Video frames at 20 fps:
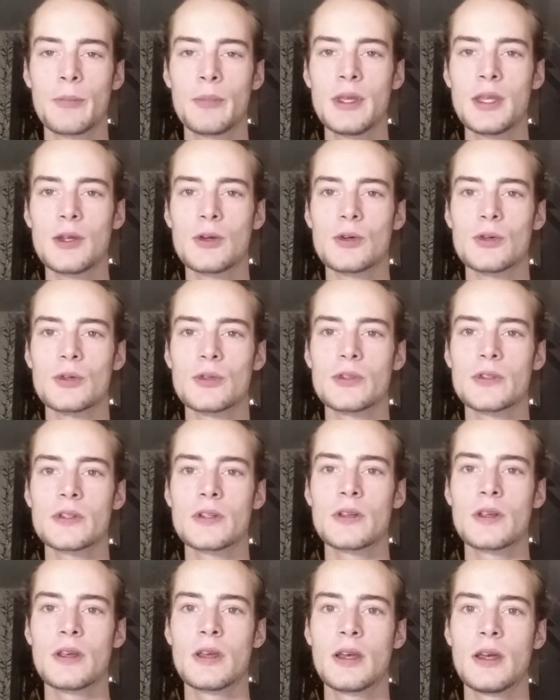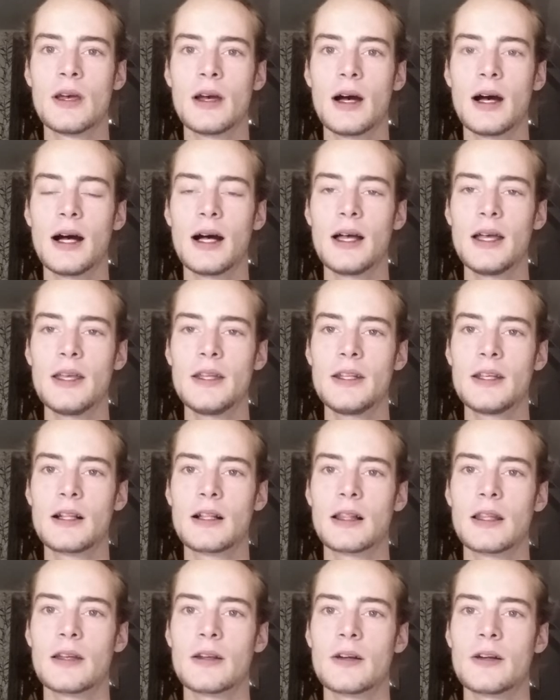Bhikkhus, I
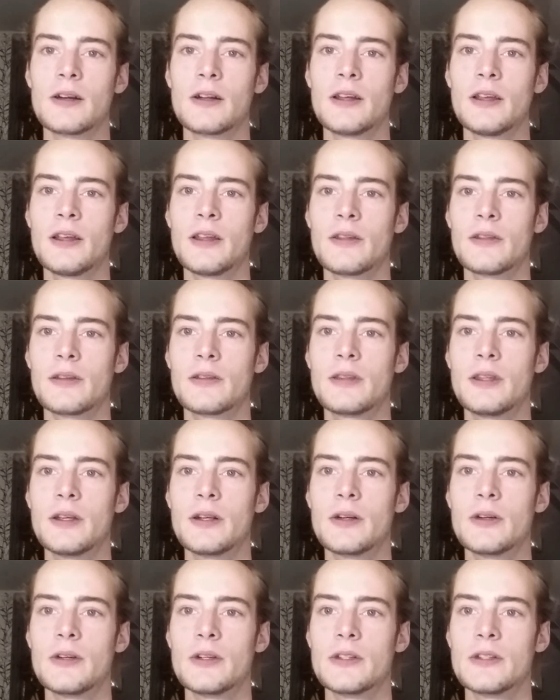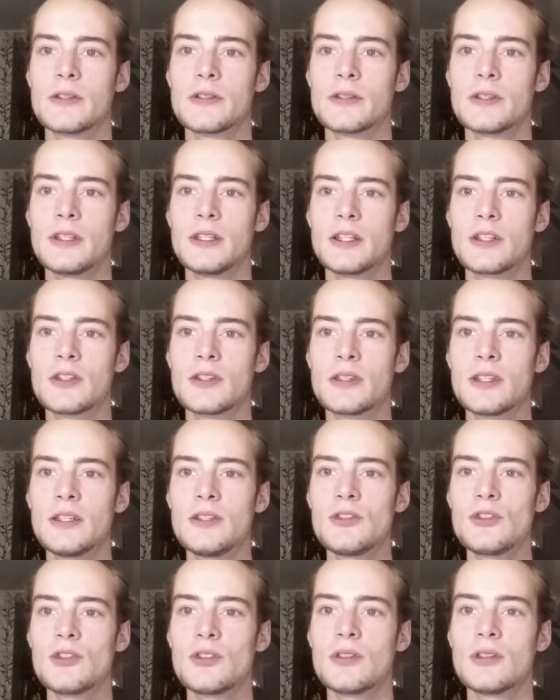declare that there is the
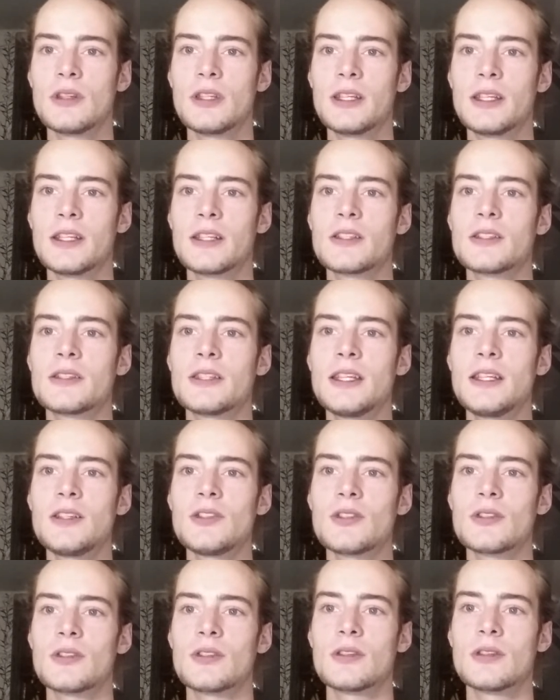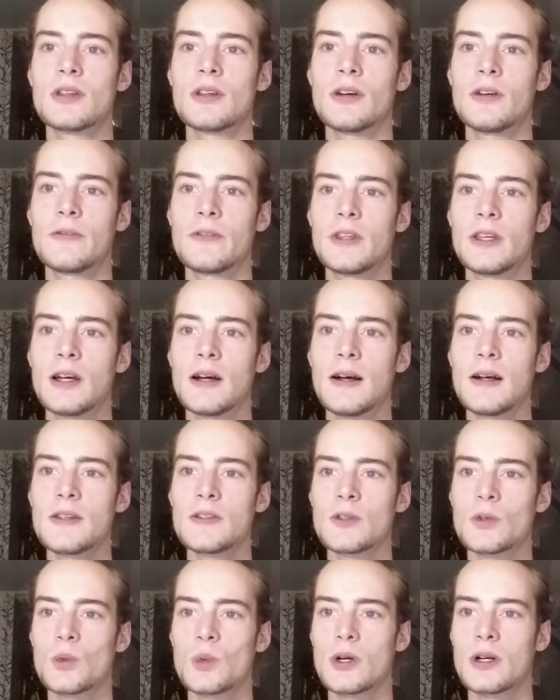extinction of the
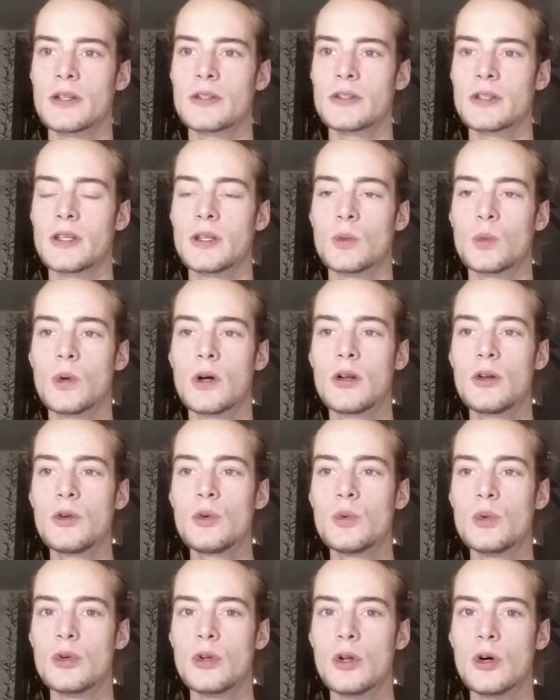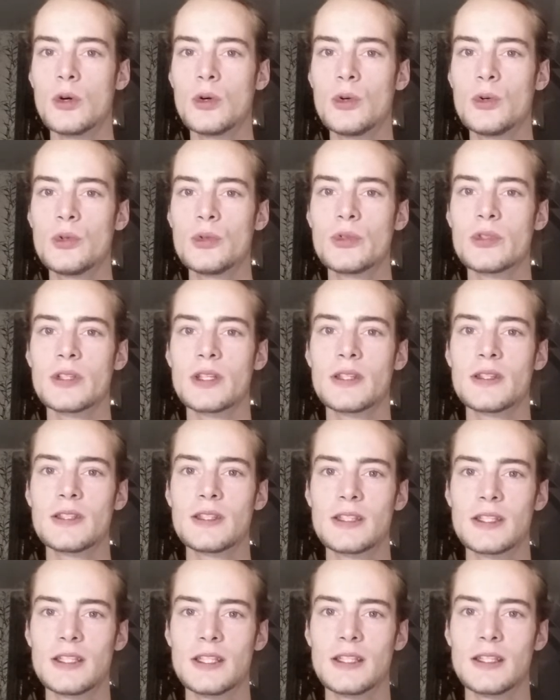Āsavas in one who knows and
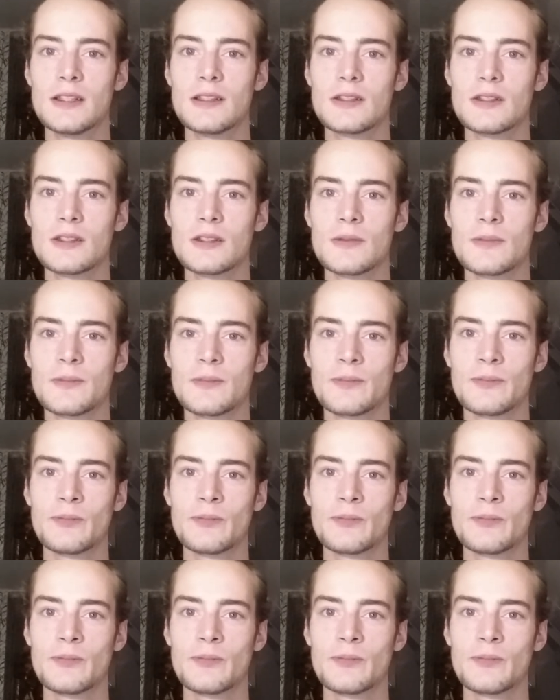sees.